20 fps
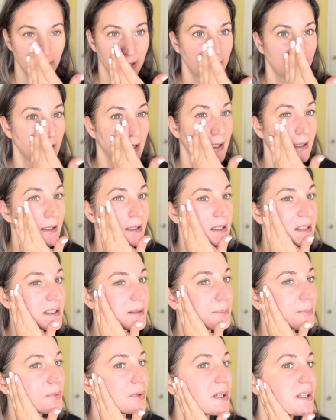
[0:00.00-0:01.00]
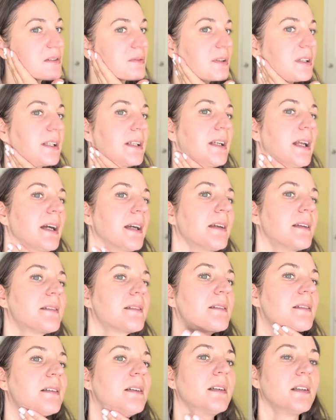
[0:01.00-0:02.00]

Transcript: and it spreads really nice.